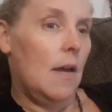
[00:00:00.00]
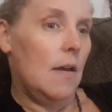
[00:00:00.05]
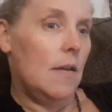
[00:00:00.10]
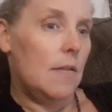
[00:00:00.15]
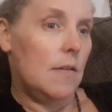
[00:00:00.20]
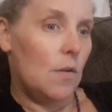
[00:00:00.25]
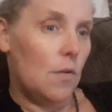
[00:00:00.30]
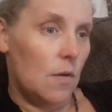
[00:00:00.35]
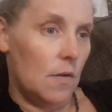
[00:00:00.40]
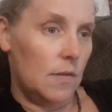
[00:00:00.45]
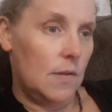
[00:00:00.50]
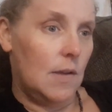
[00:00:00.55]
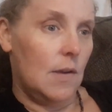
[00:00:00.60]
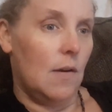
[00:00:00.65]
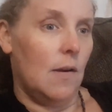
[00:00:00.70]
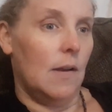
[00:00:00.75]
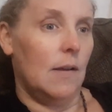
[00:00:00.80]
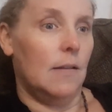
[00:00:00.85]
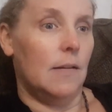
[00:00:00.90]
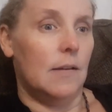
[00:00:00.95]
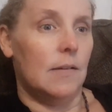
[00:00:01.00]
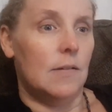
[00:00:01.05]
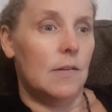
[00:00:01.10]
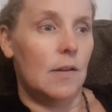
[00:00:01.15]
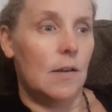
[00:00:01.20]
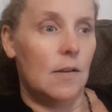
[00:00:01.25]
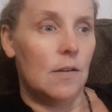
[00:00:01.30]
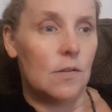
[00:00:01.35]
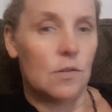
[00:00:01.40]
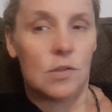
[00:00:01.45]
they're on the island.
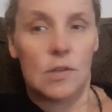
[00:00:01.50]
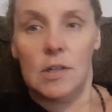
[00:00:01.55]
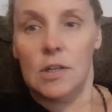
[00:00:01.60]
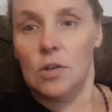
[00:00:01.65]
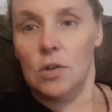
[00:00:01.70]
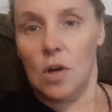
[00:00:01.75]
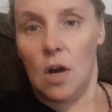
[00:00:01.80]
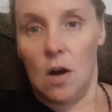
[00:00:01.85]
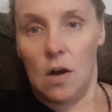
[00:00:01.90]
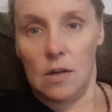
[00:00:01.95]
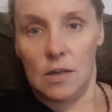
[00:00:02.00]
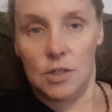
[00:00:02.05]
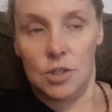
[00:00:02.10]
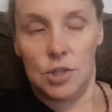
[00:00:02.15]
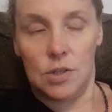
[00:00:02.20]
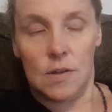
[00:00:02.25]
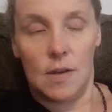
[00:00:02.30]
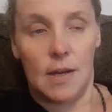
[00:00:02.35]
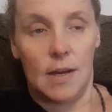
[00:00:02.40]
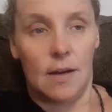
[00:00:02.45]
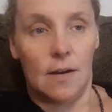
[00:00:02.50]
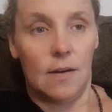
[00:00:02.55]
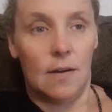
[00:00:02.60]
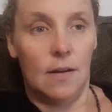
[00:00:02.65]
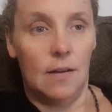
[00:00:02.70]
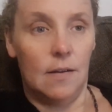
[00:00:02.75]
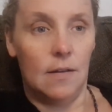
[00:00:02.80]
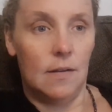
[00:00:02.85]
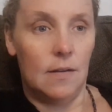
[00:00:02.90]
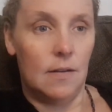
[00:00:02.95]
There's a little cottage there.
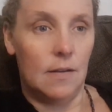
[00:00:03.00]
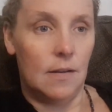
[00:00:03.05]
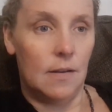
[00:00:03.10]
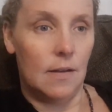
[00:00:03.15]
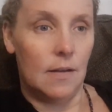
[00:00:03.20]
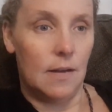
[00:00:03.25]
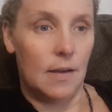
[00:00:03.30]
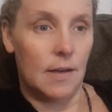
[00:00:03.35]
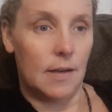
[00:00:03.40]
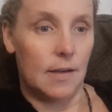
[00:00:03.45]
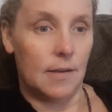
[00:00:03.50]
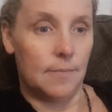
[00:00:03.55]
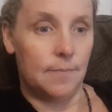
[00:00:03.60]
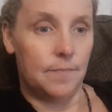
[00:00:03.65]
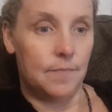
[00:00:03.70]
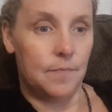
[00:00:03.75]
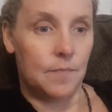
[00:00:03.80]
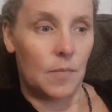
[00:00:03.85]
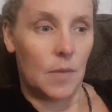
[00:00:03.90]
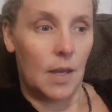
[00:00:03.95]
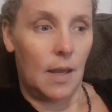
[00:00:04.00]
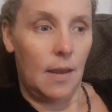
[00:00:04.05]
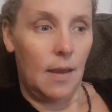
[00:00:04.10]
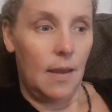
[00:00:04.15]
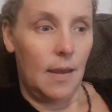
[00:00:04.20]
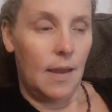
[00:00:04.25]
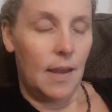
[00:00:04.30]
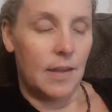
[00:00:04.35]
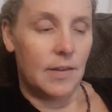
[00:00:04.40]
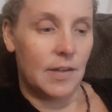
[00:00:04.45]

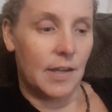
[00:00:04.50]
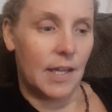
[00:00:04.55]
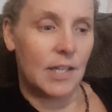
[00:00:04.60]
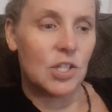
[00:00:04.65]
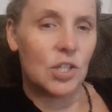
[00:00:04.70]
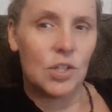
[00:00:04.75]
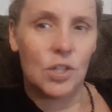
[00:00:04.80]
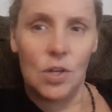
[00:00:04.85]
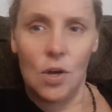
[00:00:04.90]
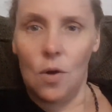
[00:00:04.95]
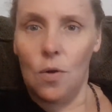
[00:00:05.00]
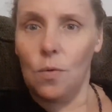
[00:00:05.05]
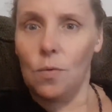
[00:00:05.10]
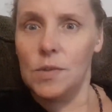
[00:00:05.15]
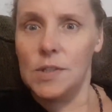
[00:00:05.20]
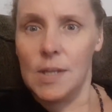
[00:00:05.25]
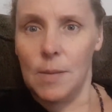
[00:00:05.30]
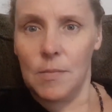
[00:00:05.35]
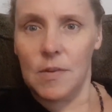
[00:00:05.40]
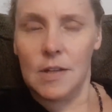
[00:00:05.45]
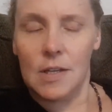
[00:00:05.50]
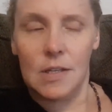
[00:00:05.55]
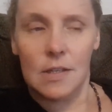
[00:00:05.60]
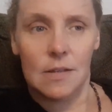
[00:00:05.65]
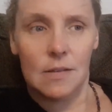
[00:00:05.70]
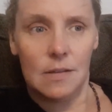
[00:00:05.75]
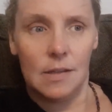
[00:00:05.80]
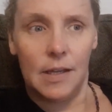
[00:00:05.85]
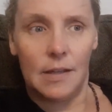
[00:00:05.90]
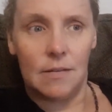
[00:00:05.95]
And you get to know some of the,
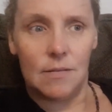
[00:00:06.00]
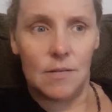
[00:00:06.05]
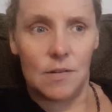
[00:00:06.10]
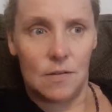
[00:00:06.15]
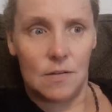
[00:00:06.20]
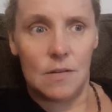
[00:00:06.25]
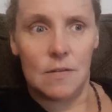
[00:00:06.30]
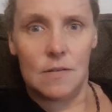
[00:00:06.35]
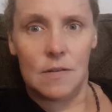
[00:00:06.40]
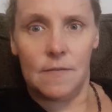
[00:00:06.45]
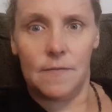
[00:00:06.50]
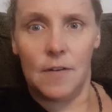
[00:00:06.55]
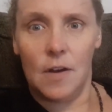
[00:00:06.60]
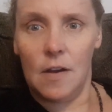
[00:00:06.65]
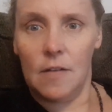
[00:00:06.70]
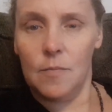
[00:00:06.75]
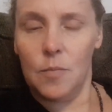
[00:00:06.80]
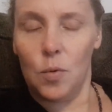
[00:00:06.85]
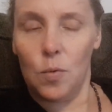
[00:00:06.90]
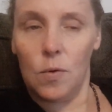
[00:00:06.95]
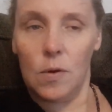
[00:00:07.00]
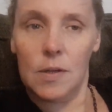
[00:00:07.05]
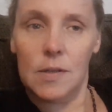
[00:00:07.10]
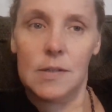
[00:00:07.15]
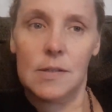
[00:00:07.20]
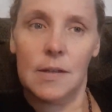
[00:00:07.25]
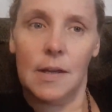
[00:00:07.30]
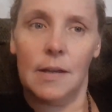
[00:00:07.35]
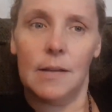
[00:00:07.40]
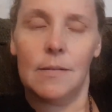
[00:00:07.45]
like, the five
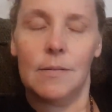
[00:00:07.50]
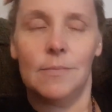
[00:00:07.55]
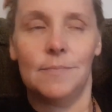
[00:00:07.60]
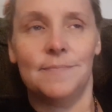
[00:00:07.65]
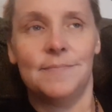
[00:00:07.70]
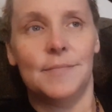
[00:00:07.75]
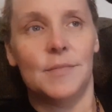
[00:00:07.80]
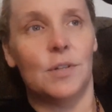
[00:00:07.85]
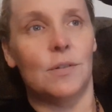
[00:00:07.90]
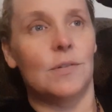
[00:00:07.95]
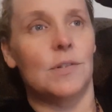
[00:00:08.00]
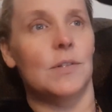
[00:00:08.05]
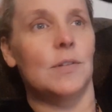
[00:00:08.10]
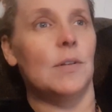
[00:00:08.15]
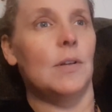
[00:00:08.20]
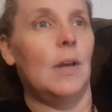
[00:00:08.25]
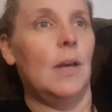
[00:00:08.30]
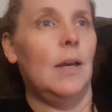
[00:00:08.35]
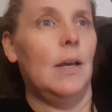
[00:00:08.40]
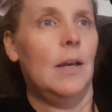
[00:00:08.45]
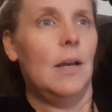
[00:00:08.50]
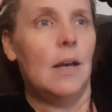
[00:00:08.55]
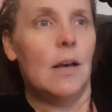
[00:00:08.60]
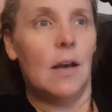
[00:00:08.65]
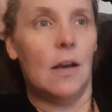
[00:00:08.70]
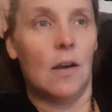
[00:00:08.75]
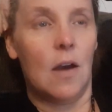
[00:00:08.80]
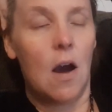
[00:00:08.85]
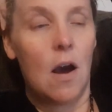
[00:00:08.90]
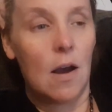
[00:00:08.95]
boys. Like, there's
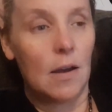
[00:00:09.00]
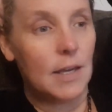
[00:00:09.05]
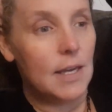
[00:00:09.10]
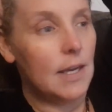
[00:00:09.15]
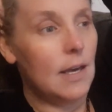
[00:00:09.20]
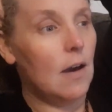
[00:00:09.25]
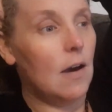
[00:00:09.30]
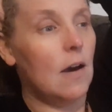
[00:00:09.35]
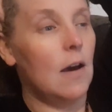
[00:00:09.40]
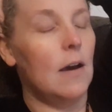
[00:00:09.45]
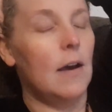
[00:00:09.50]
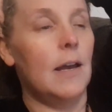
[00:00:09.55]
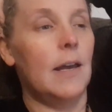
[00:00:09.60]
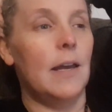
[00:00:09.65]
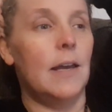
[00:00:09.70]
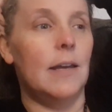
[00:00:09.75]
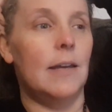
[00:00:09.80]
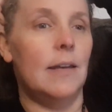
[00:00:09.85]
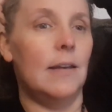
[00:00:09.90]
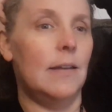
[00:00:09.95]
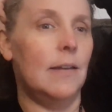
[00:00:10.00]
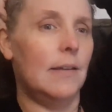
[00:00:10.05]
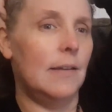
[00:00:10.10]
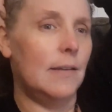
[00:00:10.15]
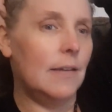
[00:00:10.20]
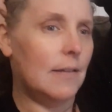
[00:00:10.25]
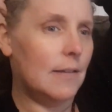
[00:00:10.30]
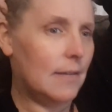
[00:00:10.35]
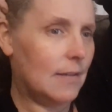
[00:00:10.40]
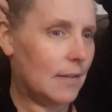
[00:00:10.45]
a cocky guy,
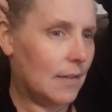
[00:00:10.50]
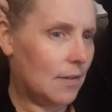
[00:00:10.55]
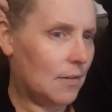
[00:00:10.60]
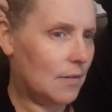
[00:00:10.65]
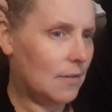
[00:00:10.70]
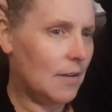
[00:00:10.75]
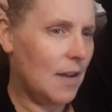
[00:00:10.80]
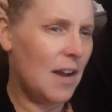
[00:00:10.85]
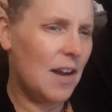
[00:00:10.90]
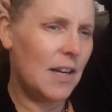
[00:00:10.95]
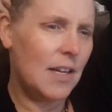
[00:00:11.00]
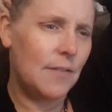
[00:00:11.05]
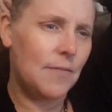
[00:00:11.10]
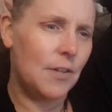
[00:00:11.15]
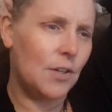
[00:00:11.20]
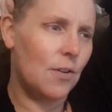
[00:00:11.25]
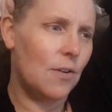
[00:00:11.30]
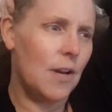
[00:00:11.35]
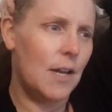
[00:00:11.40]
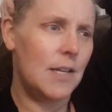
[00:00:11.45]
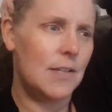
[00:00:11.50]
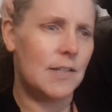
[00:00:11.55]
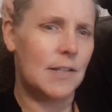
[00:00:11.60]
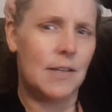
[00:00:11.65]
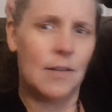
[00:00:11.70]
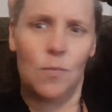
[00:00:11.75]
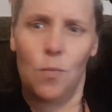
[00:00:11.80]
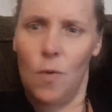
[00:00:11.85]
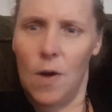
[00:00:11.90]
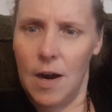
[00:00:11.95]
a kind of a
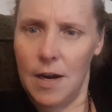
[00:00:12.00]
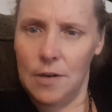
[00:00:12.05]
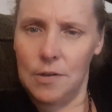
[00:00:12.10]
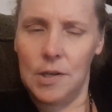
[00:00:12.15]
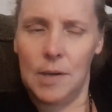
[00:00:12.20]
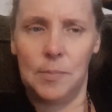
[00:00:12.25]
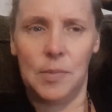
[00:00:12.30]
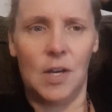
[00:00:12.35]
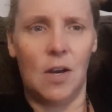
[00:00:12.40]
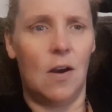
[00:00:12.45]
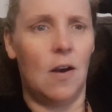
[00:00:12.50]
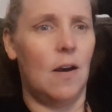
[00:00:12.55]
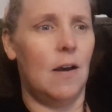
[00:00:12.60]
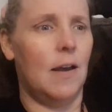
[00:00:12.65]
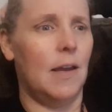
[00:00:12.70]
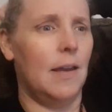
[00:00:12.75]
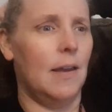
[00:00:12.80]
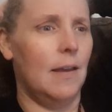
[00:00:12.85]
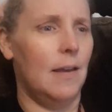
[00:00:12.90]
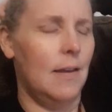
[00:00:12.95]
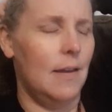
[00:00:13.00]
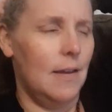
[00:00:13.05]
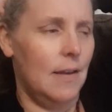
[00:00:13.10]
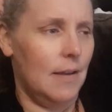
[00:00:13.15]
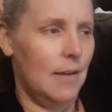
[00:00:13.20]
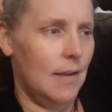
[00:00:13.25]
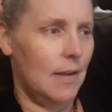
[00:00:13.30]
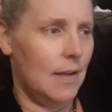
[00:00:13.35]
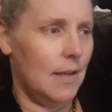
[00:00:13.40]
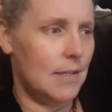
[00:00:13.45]
crazy wired up guy,
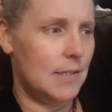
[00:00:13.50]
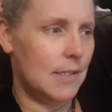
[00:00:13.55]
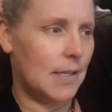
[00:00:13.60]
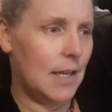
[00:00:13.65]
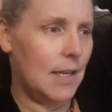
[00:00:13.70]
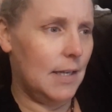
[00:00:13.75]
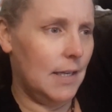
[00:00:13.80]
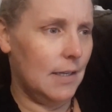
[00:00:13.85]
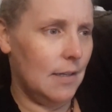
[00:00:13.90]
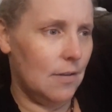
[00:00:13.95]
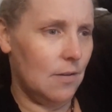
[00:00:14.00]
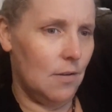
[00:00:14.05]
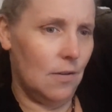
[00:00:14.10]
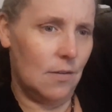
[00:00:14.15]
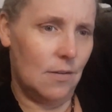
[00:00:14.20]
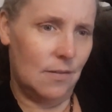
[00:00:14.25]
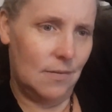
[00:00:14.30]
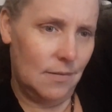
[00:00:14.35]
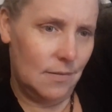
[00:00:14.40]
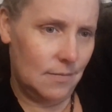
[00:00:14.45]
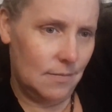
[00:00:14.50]
a skinny little,